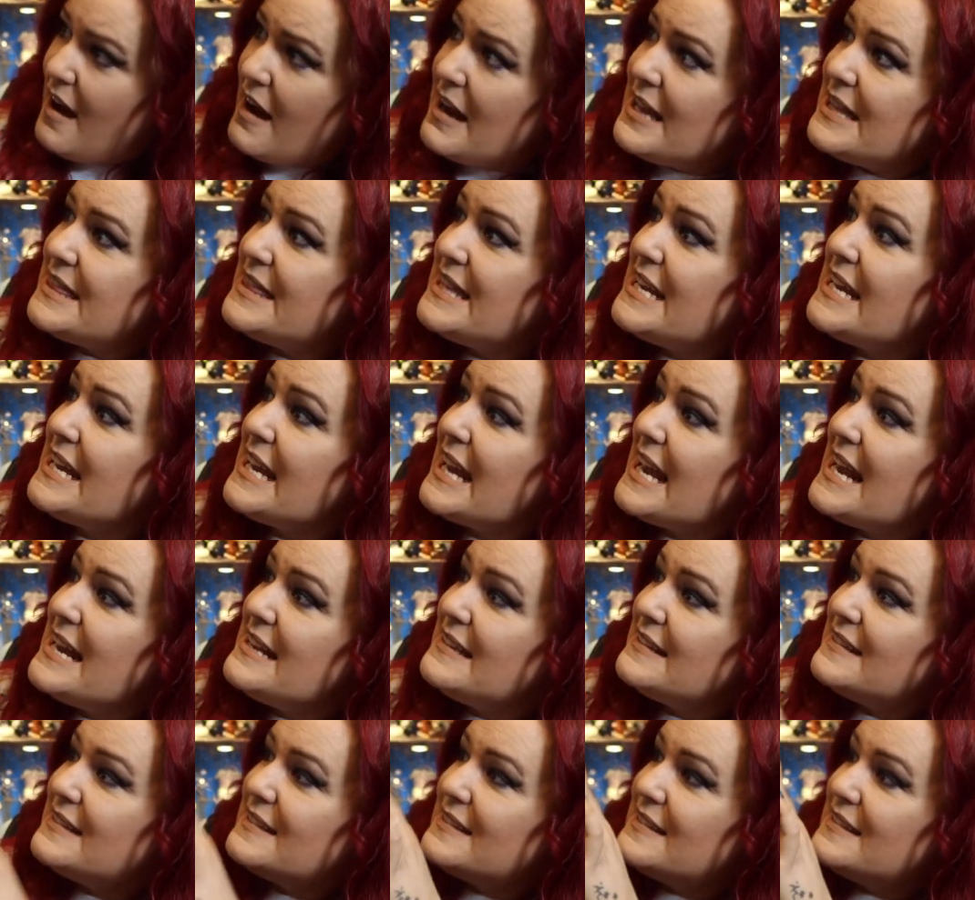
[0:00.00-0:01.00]
I think
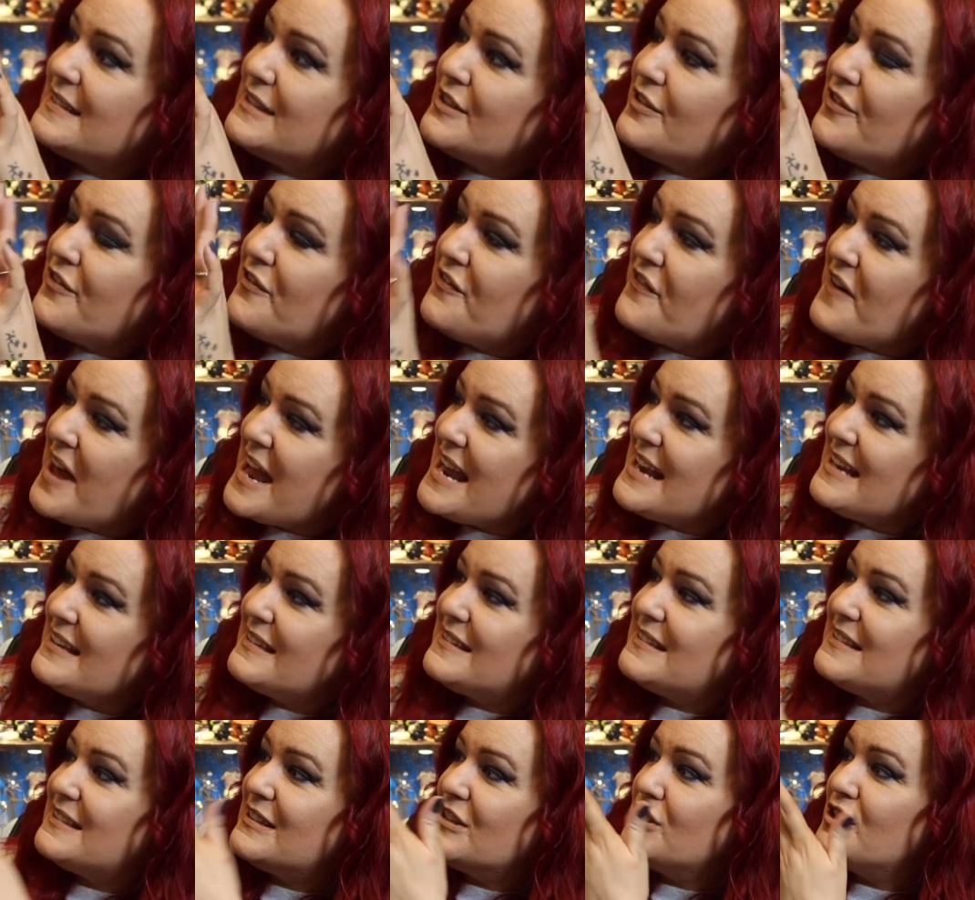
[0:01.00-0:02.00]
it's the
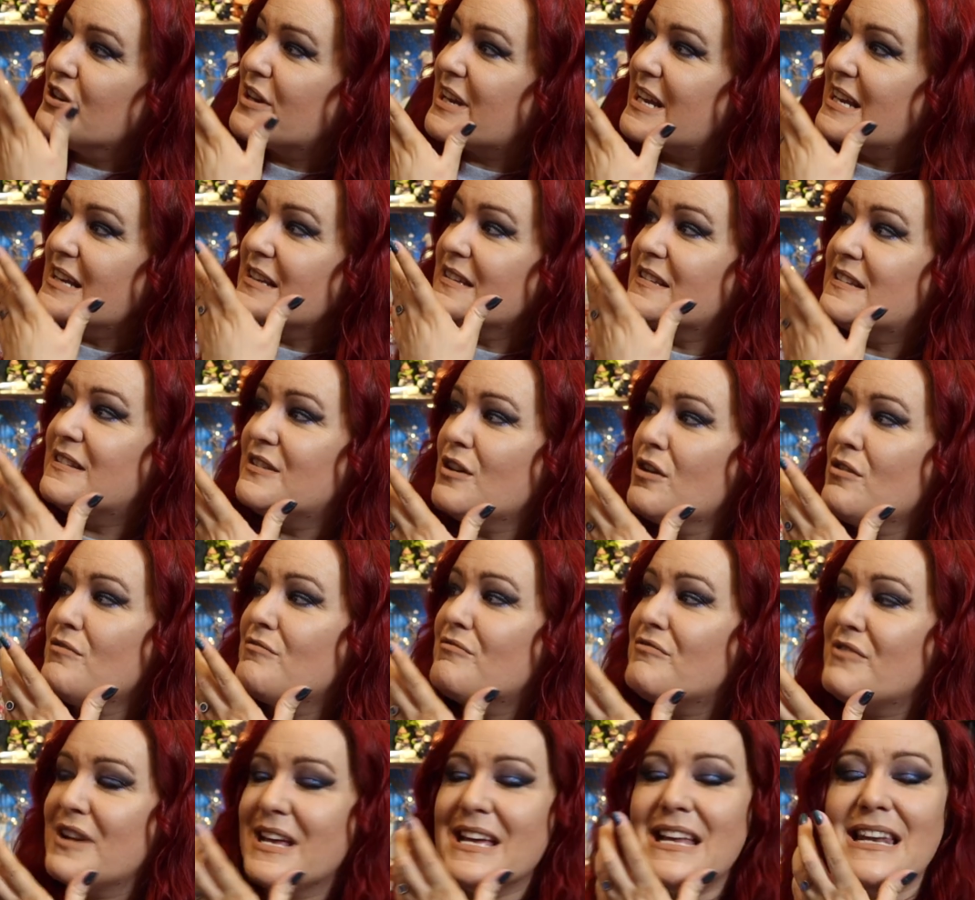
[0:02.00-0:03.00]
face looking so
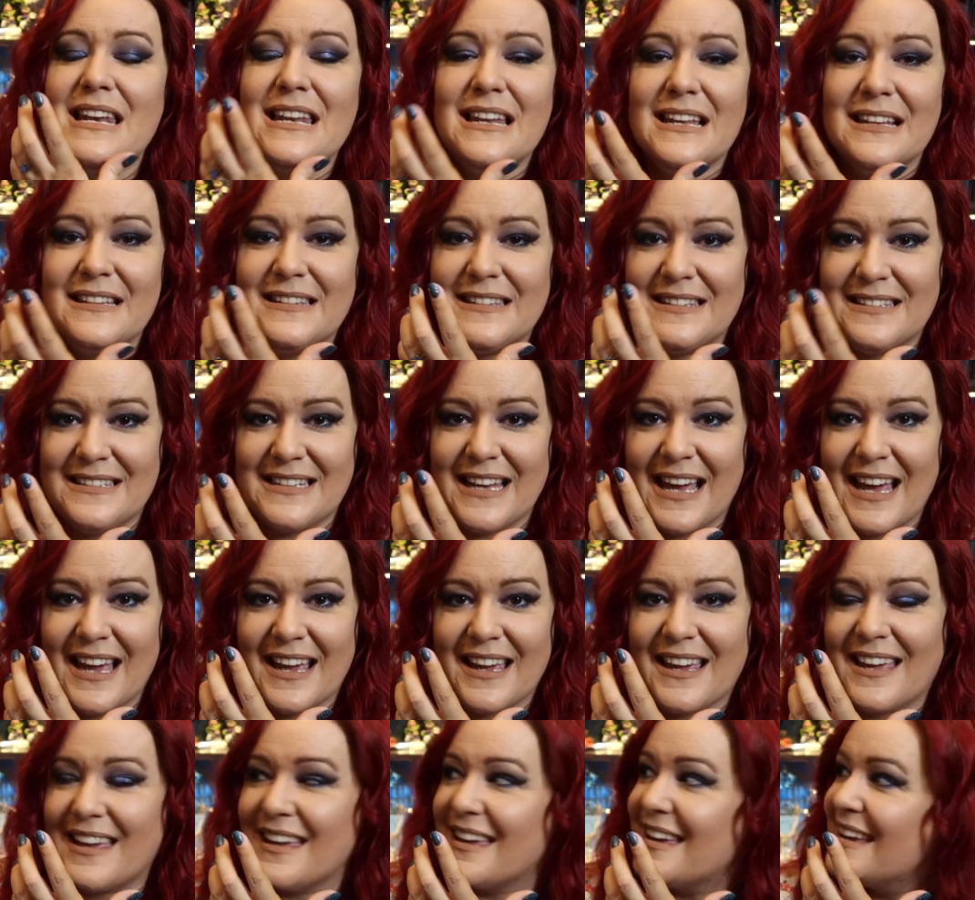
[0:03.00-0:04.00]

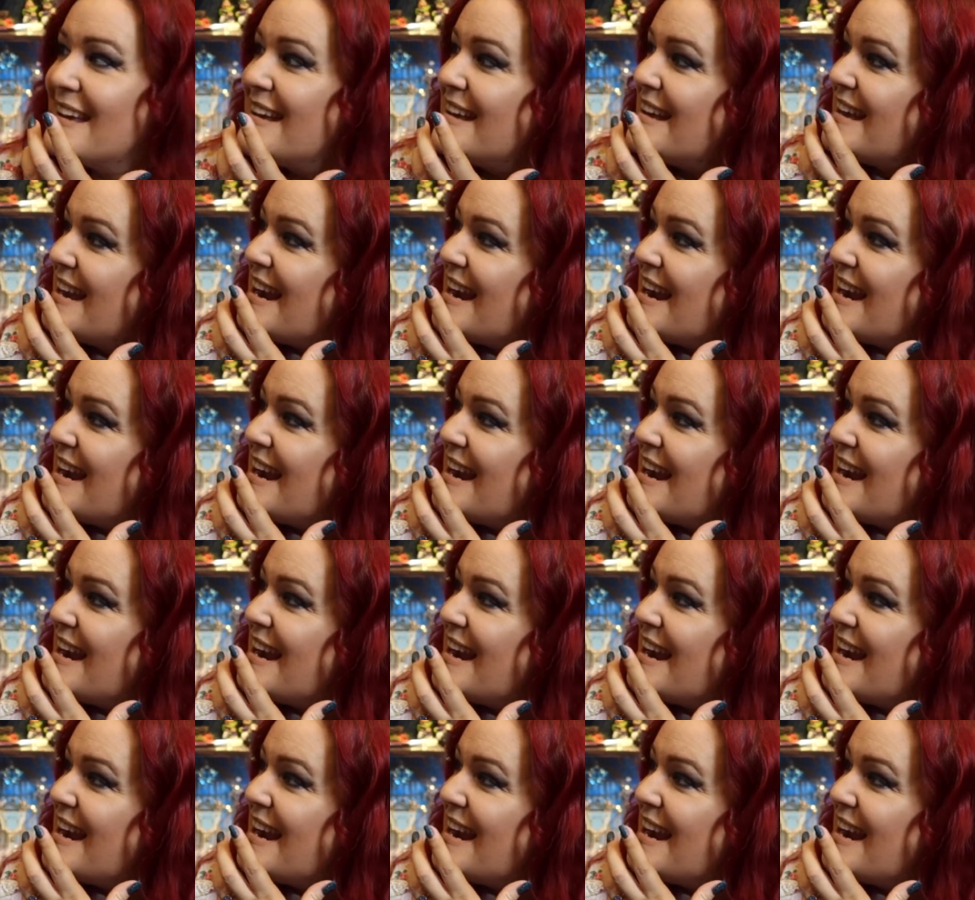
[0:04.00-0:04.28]
realistic.